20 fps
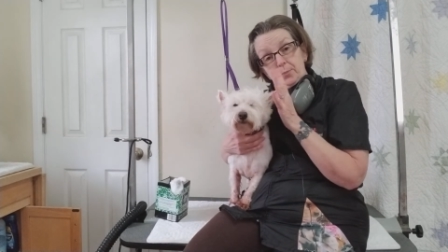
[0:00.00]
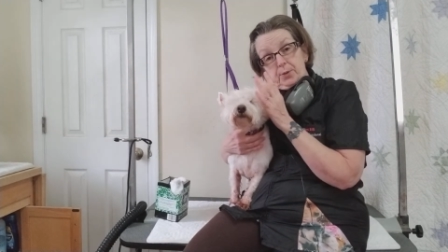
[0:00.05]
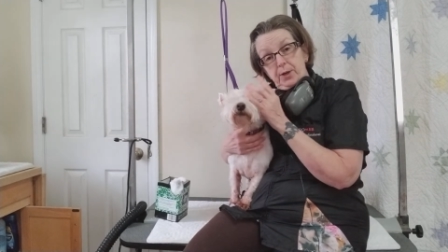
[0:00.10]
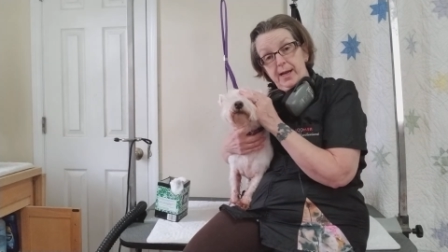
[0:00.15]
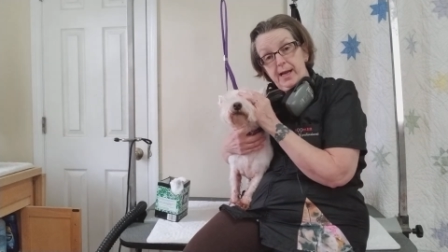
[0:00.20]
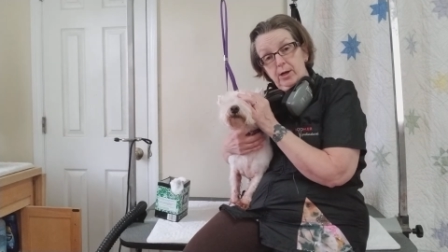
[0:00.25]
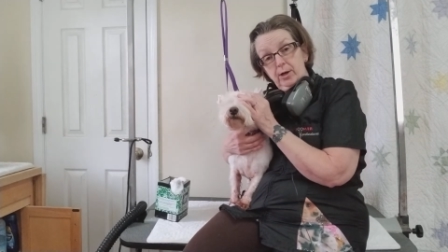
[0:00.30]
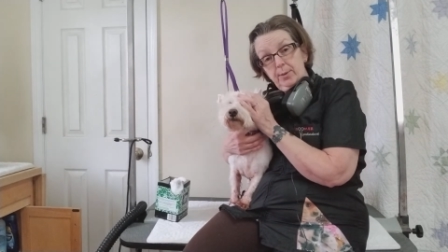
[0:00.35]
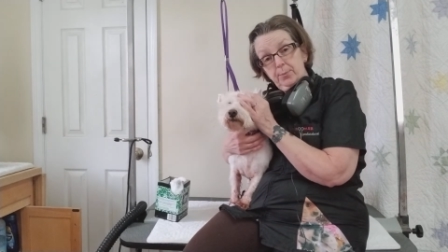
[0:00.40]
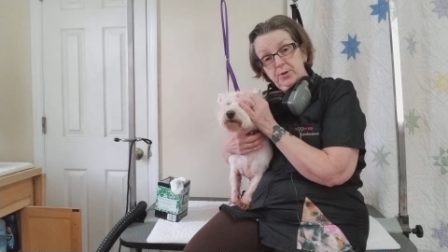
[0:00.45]

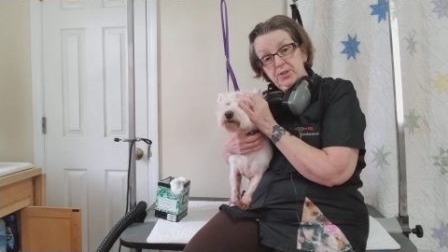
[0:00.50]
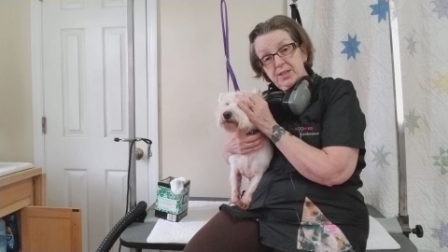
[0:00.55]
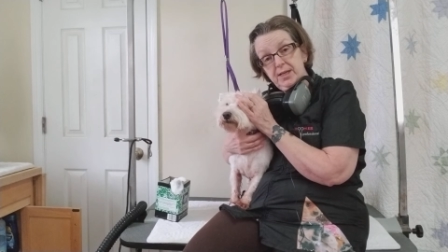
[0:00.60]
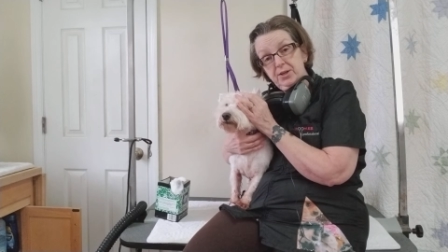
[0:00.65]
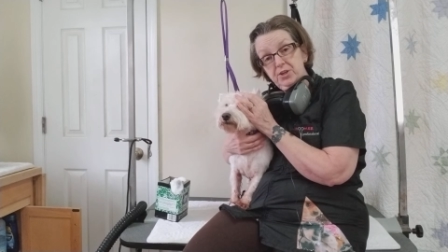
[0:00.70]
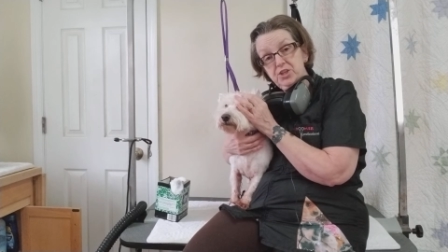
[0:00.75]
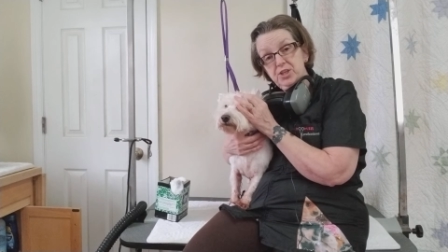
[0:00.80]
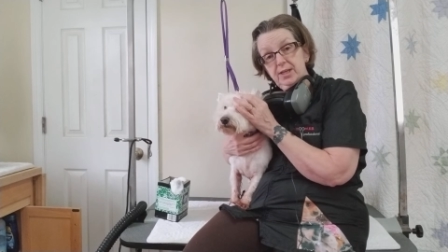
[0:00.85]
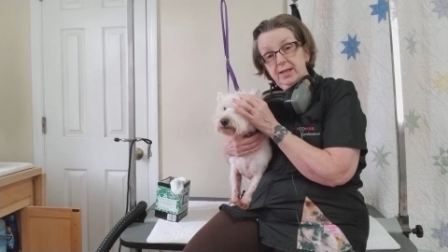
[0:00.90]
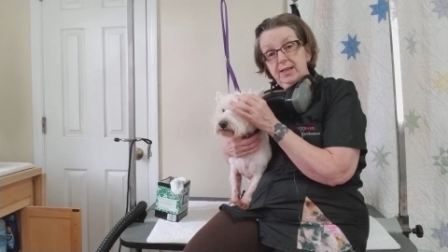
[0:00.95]
hearing
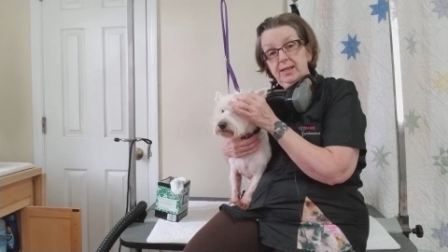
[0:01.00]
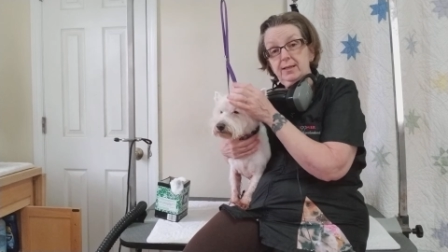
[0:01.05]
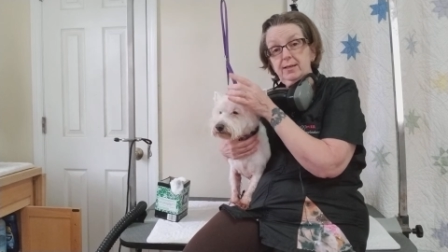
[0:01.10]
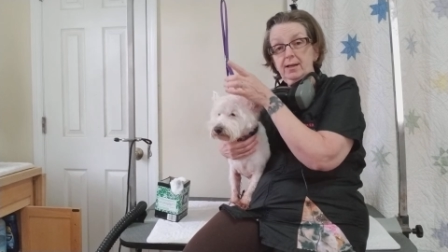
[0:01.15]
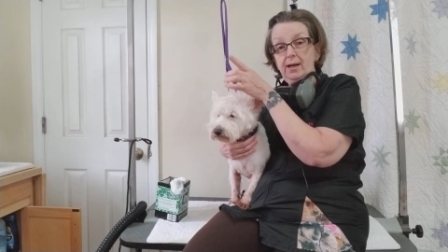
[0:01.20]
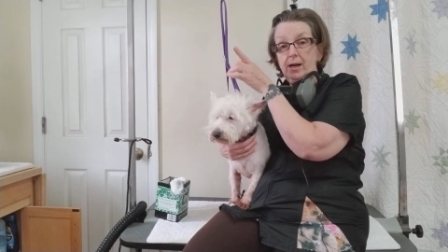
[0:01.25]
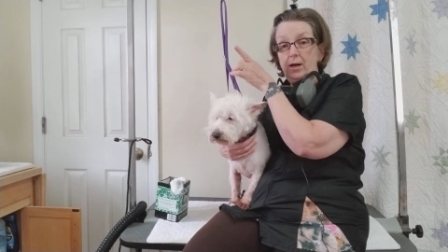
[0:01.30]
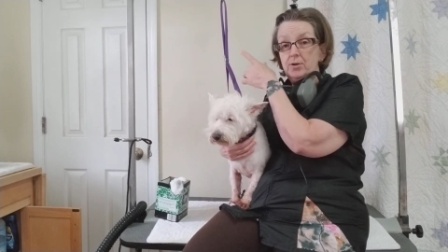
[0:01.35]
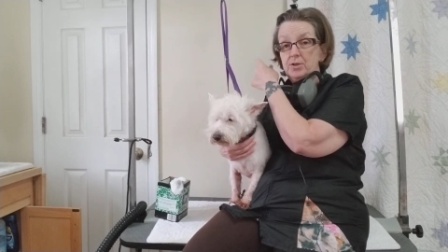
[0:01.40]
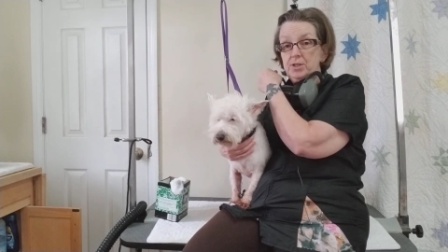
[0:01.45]
protection in,
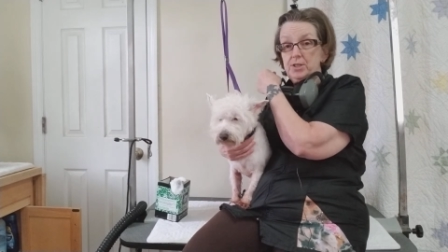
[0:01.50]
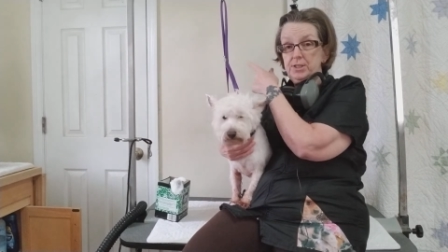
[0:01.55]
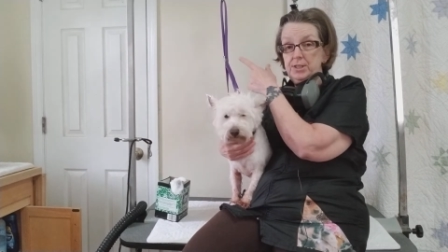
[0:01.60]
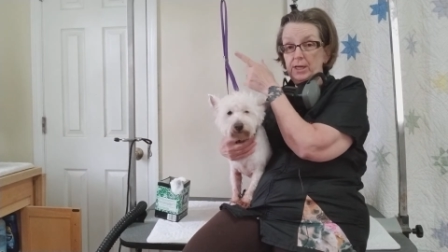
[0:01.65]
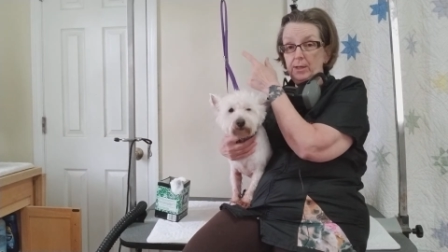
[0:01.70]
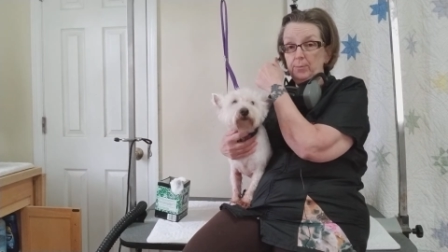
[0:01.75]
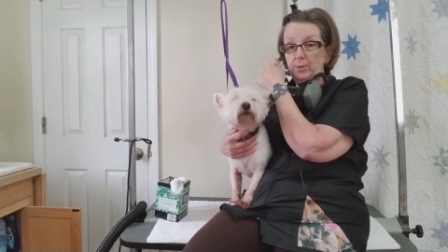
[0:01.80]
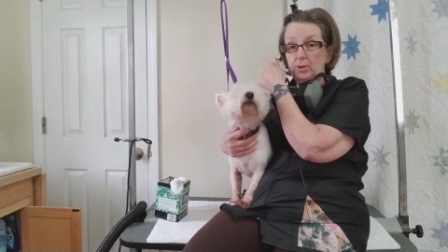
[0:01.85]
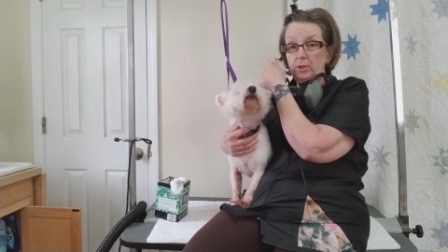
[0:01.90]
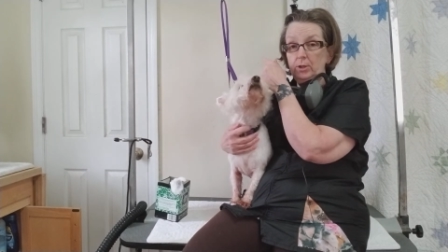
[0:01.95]
our
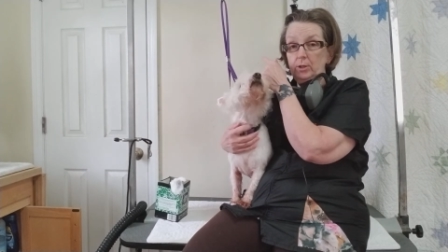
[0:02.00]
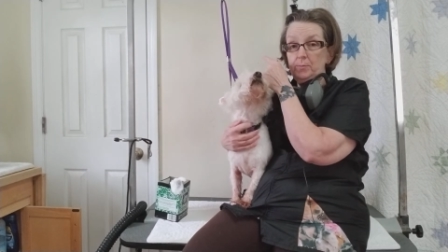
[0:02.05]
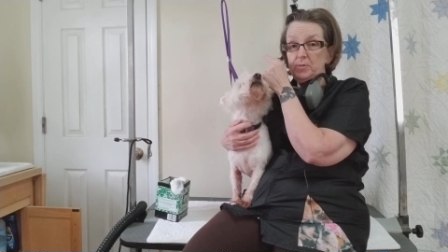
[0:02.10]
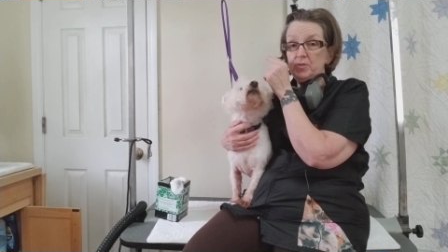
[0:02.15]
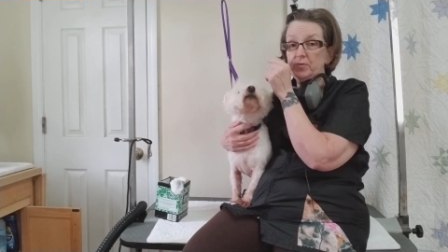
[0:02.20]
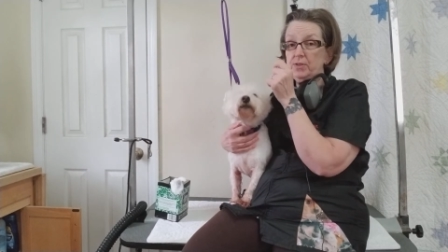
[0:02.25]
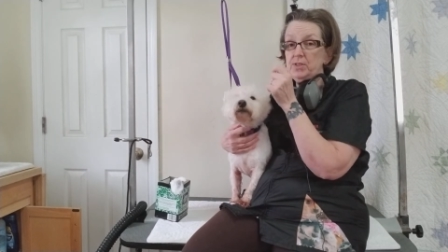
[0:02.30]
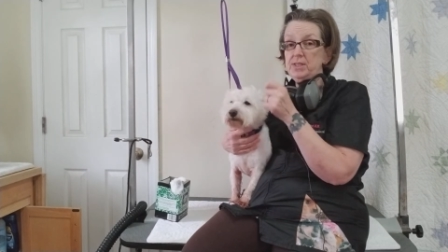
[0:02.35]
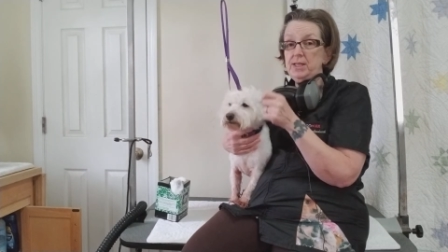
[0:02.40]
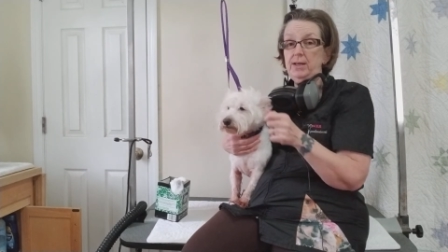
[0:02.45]
double loops
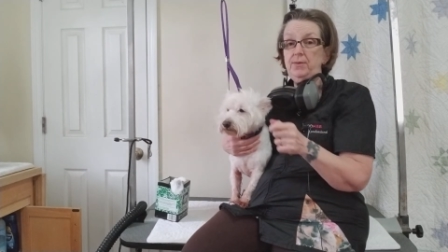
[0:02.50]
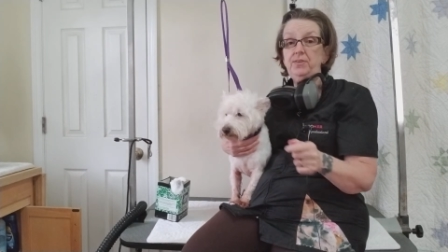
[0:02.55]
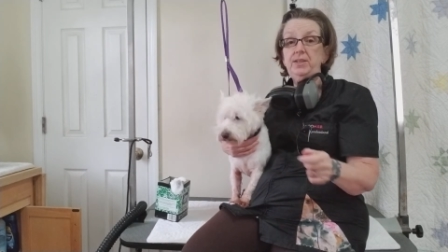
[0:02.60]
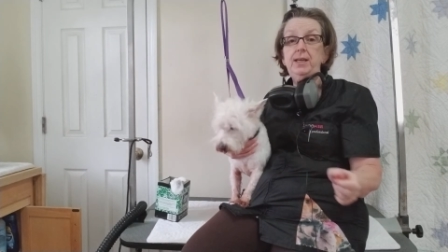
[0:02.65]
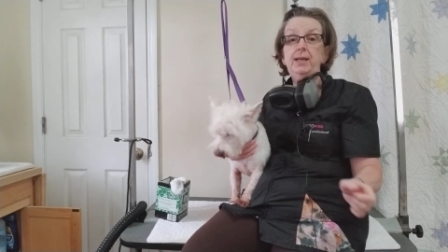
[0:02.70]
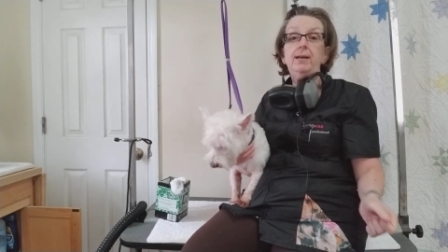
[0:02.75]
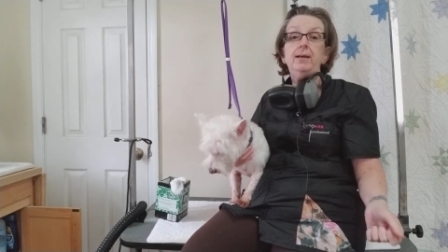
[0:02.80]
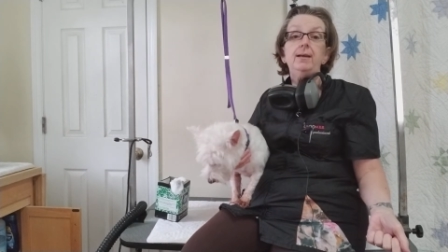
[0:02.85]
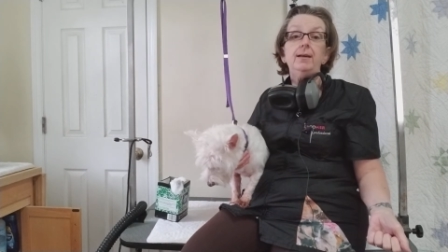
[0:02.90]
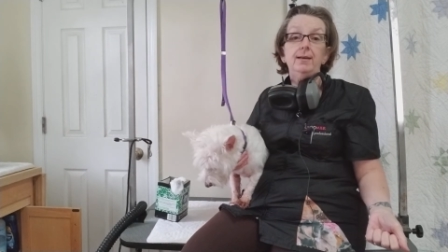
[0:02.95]
for
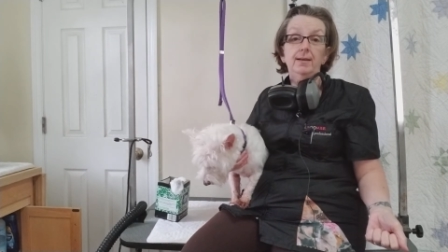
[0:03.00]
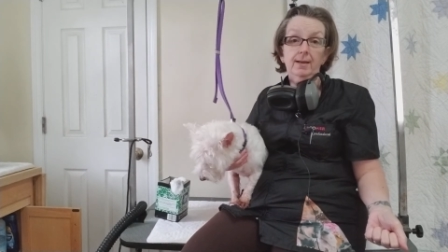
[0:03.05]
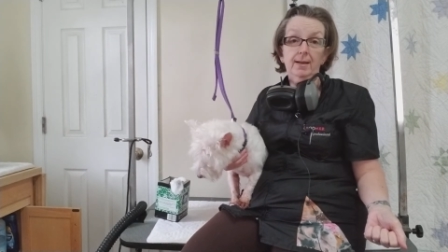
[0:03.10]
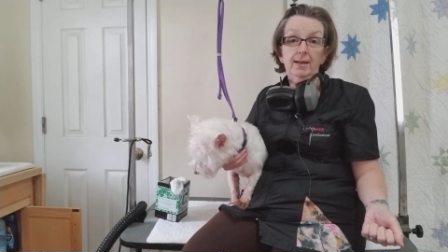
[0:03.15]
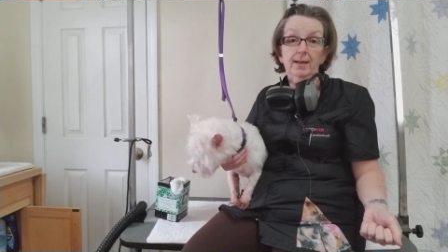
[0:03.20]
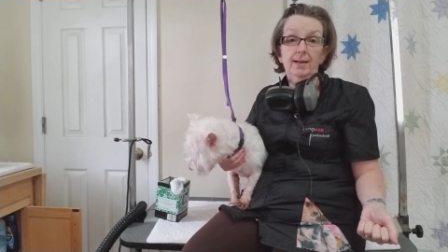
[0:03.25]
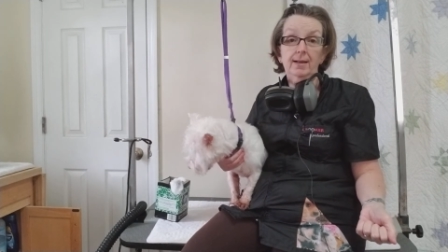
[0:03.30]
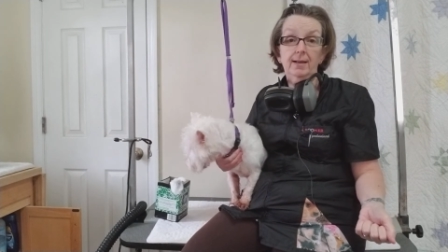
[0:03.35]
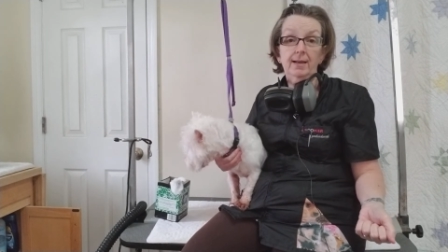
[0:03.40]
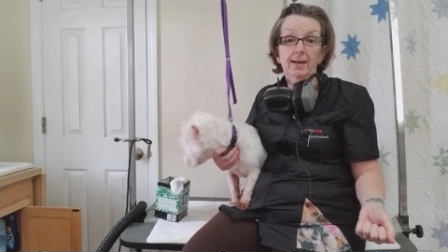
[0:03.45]
safety.
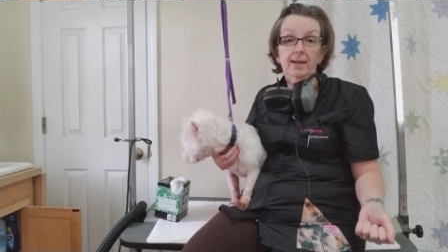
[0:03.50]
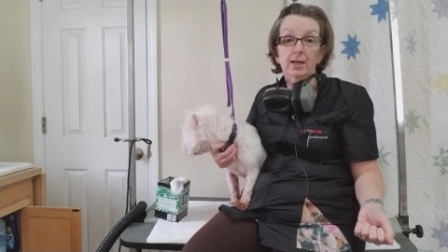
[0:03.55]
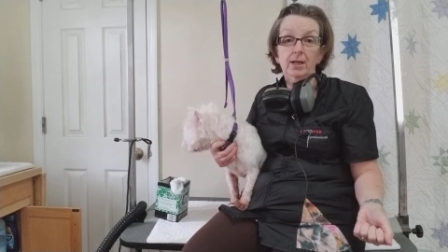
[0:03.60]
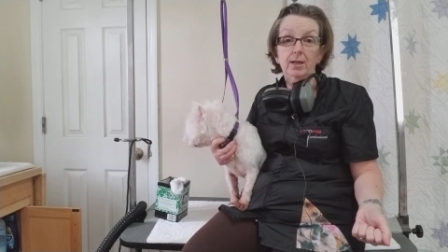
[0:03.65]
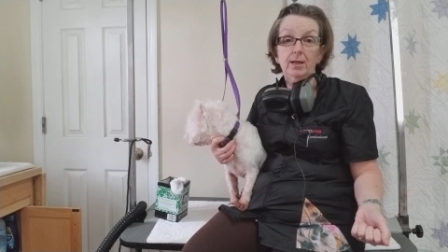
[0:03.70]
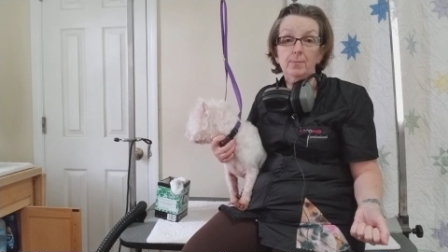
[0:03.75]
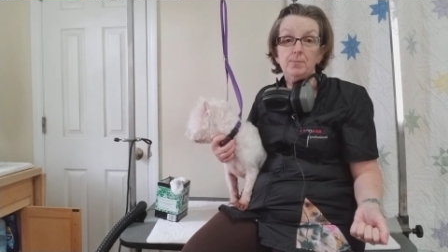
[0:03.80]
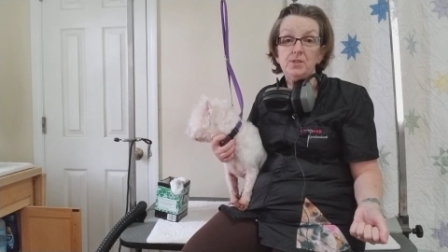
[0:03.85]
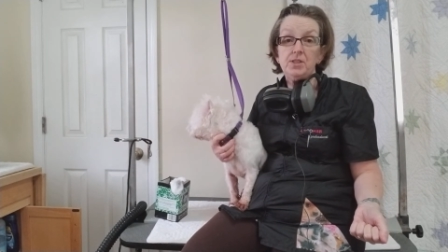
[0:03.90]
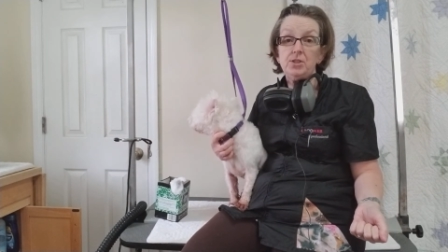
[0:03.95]
Here
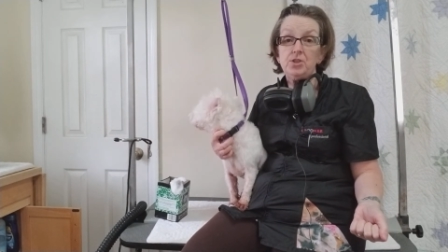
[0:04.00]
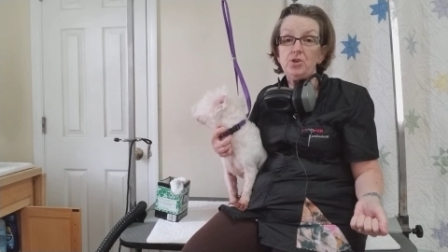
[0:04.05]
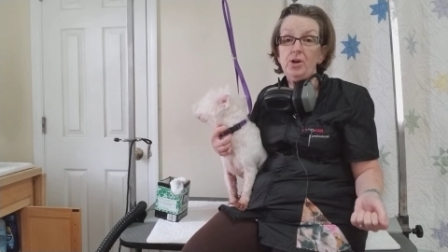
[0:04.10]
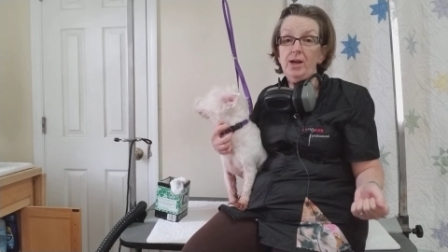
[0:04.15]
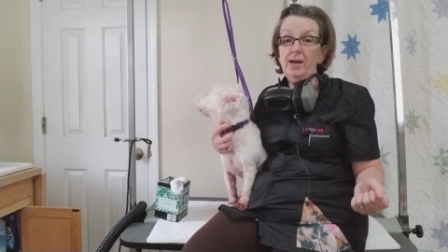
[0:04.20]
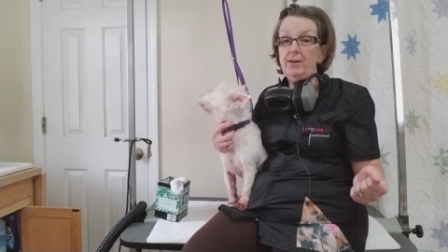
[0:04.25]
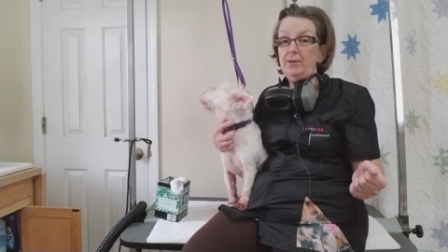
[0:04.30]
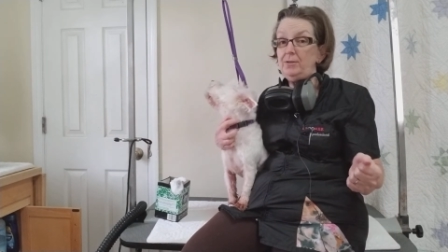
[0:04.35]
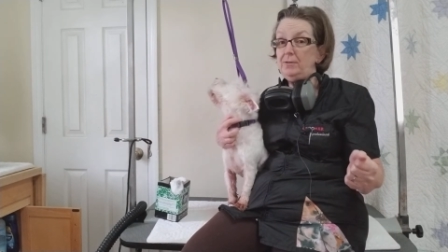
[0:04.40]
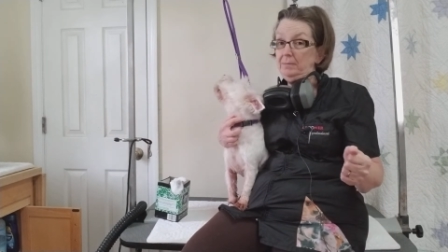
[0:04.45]
comes the
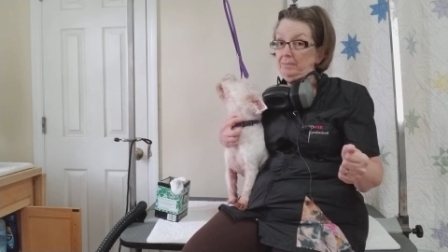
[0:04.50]
dryer.